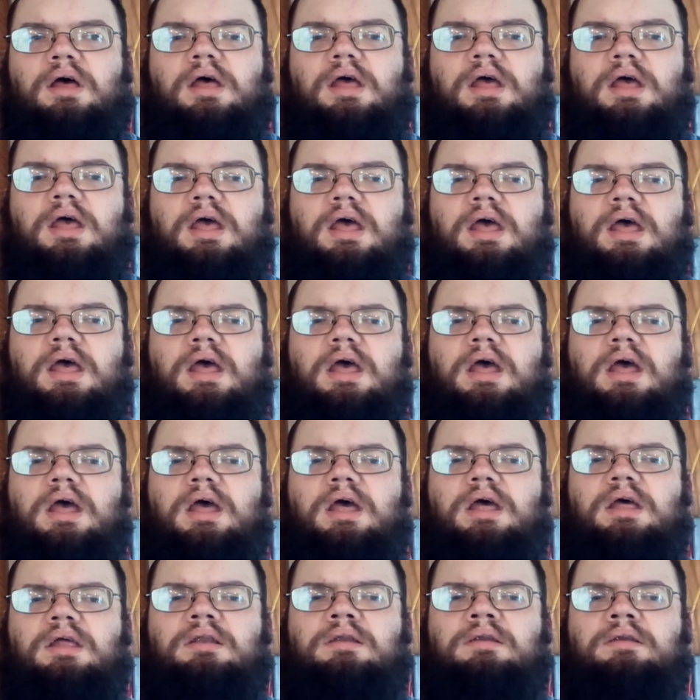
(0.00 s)

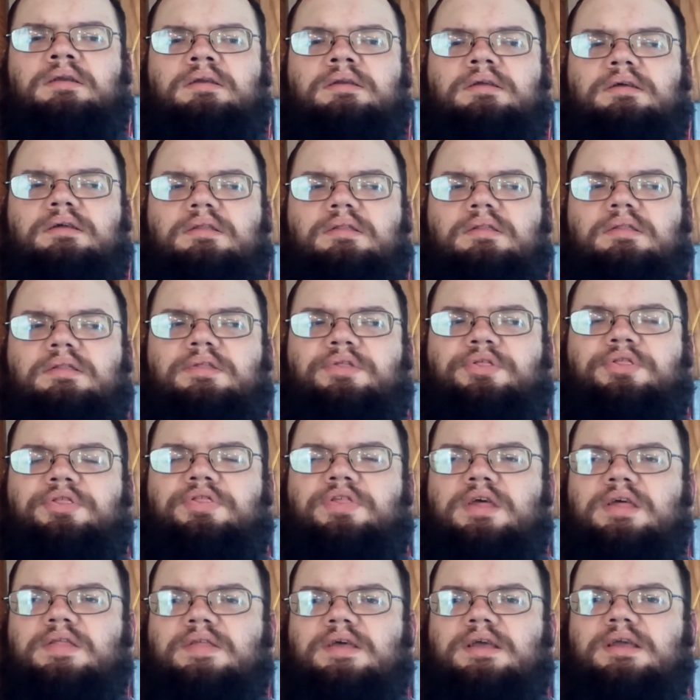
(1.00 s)
And the
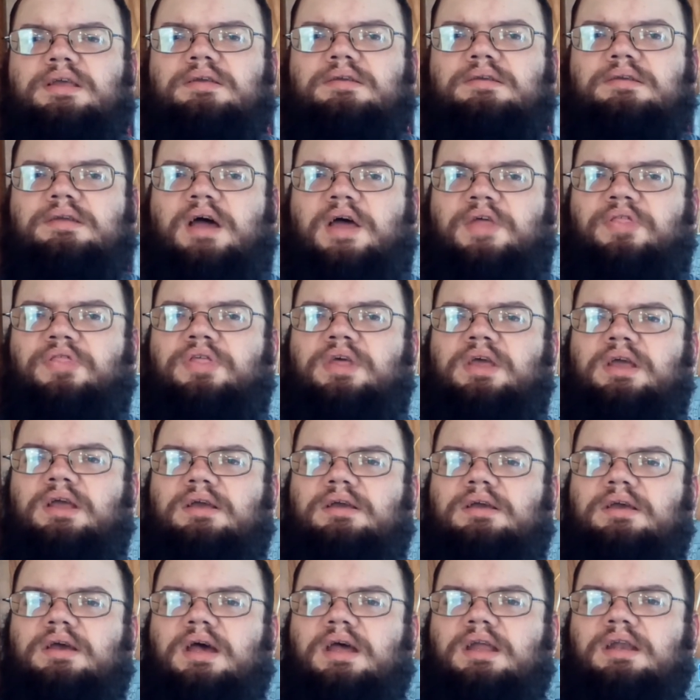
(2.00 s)
thing that I think
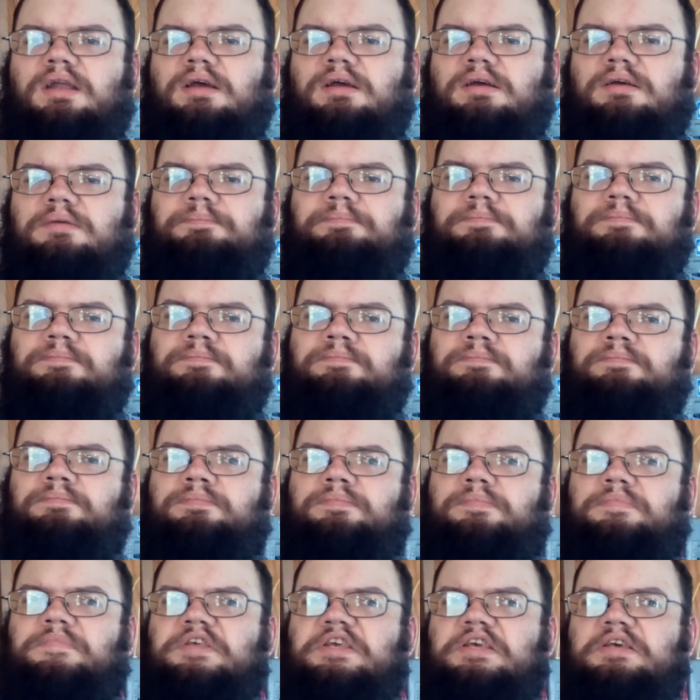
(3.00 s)
kind of
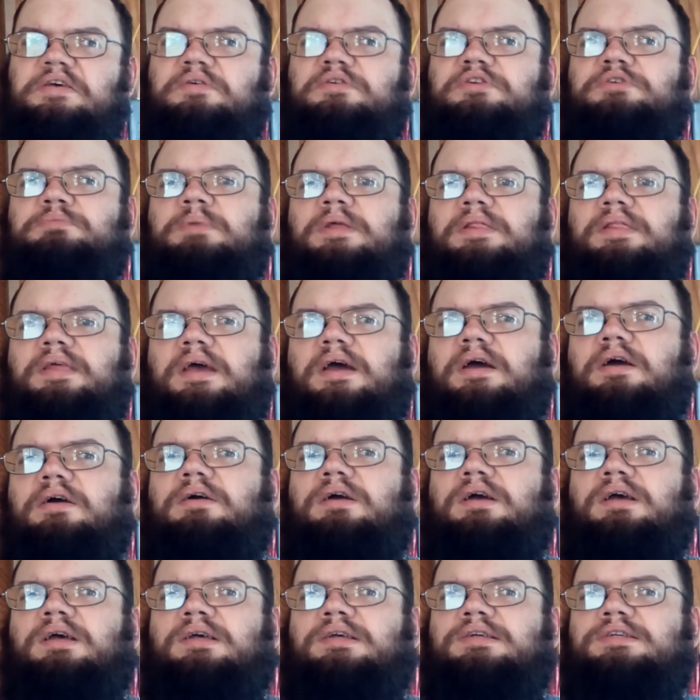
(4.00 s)
kills me there
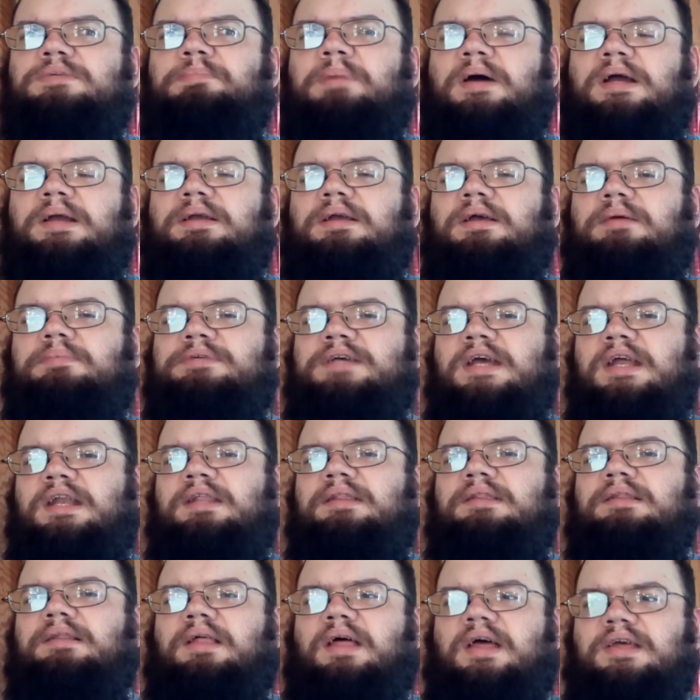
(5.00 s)
is by
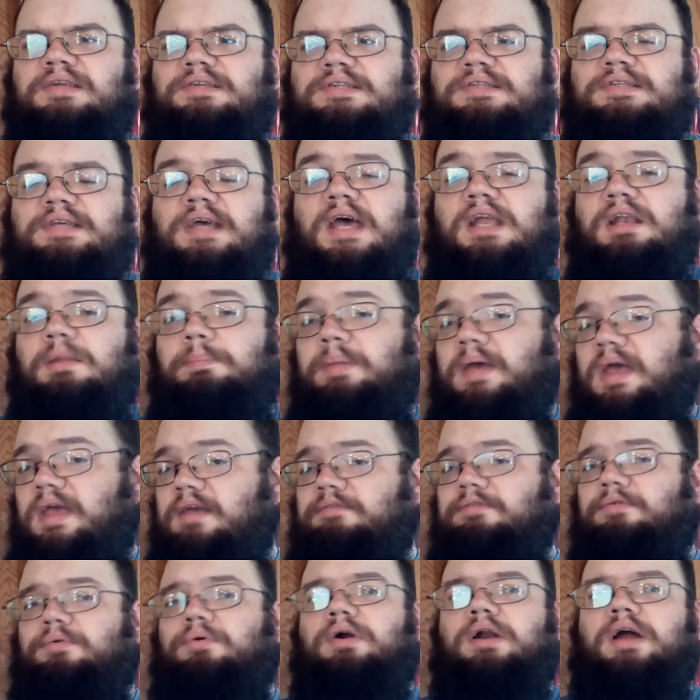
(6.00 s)
obtaining the license, they had to pay
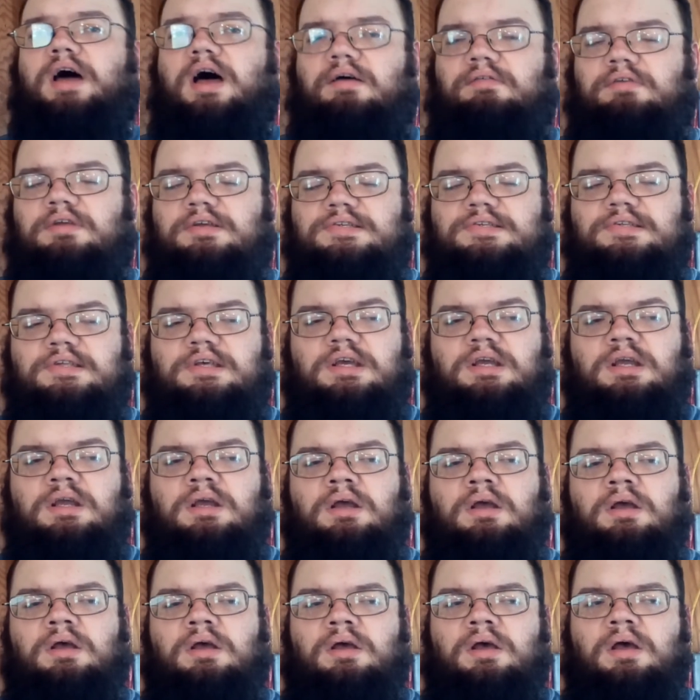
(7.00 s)
for it, obviously.
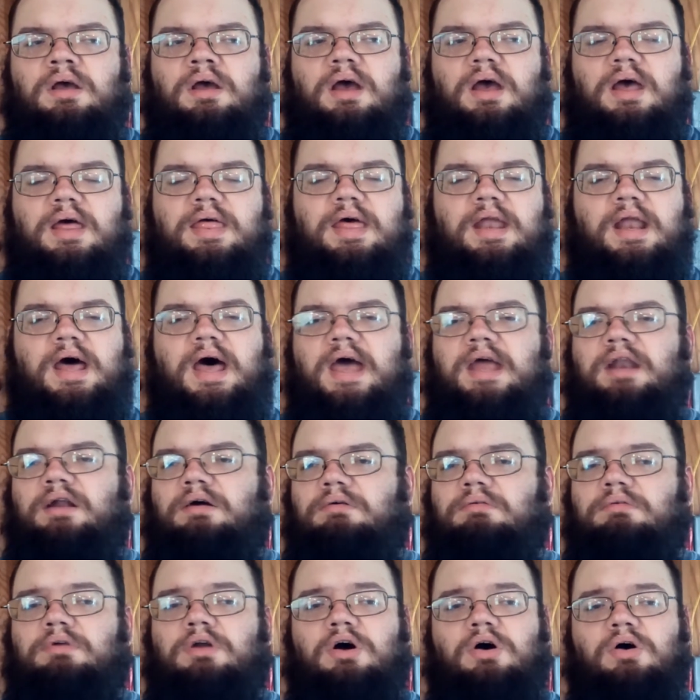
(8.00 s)
And then I
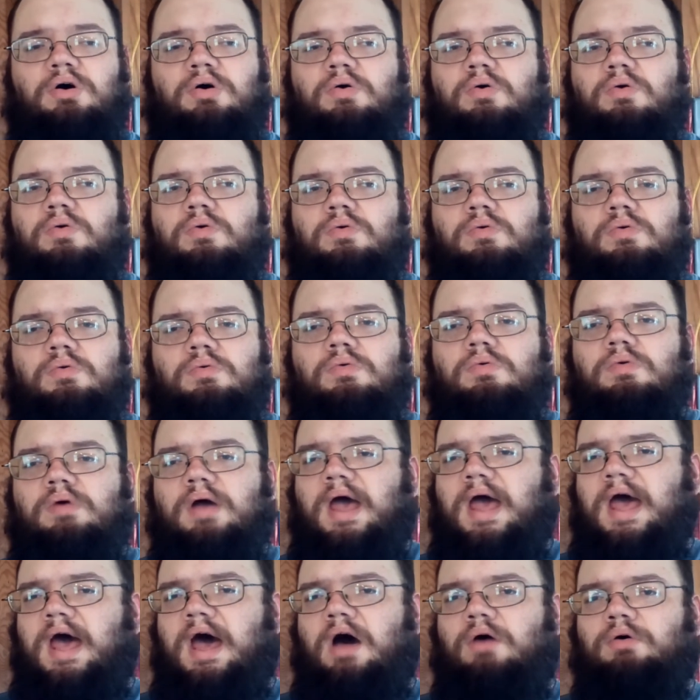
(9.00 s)
don't know
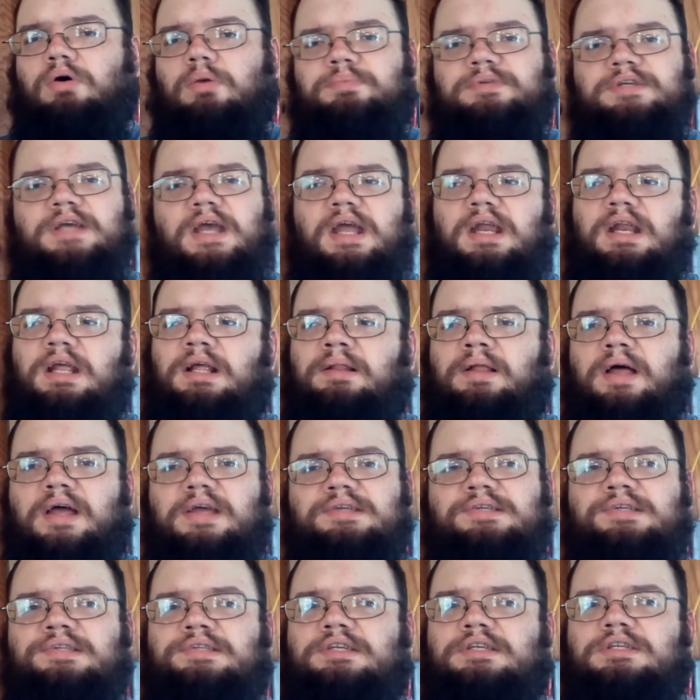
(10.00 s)
how obtaining
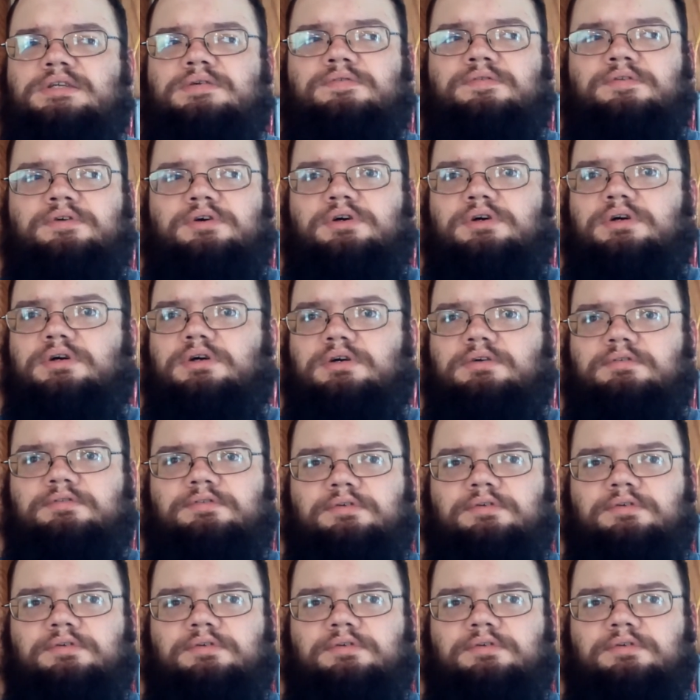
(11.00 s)
licenses for